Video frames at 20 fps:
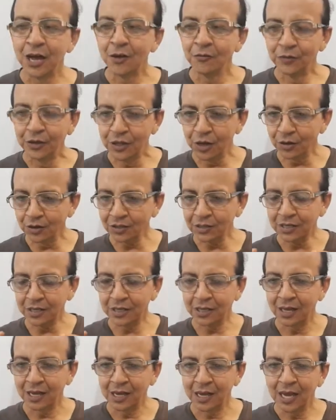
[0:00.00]
Without
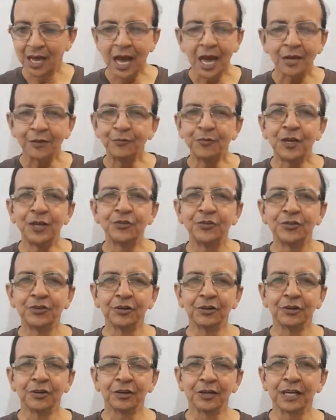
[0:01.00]

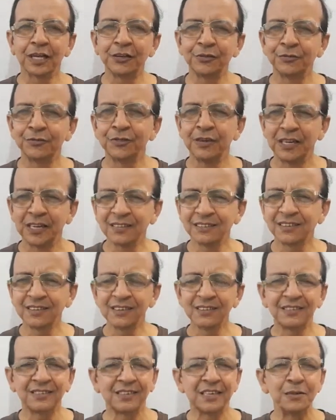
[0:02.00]
adventure, life
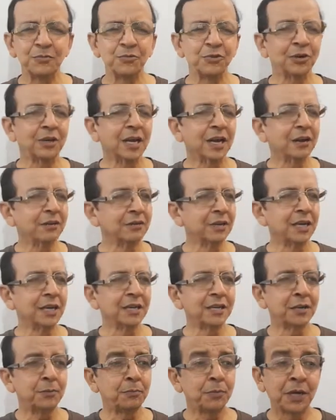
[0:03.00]
doesn't seem to carry
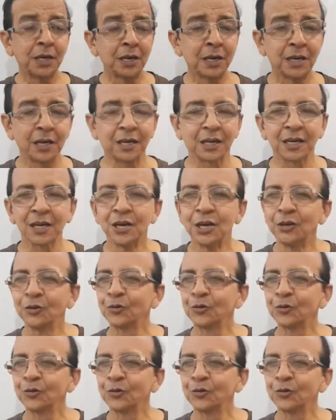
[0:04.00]
any meaning.